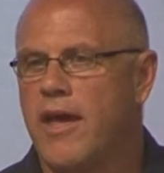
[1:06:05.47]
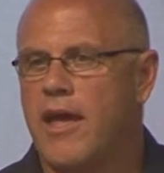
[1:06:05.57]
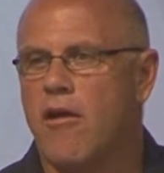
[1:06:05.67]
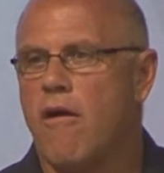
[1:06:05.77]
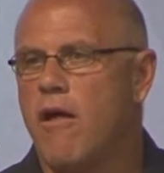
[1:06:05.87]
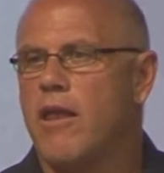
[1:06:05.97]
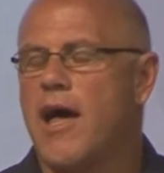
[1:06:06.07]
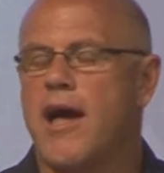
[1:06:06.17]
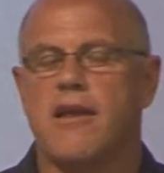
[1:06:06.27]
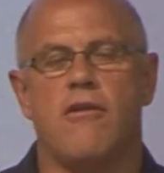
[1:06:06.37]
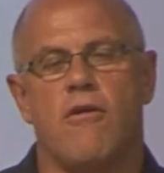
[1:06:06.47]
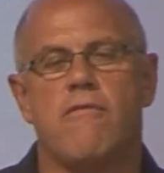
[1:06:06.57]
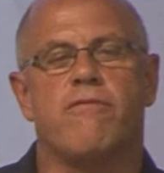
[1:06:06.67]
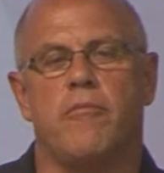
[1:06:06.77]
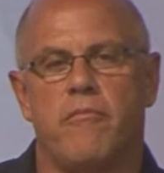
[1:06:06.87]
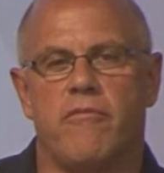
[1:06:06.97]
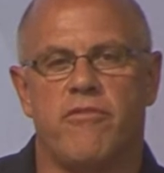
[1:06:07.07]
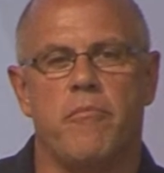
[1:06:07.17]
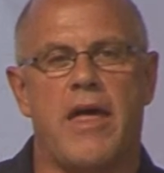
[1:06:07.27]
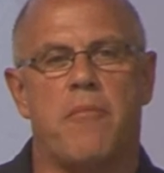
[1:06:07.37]
and all I know
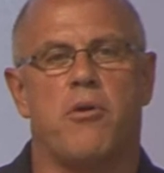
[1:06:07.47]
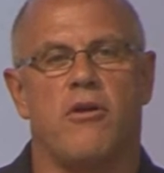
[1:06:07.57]
from that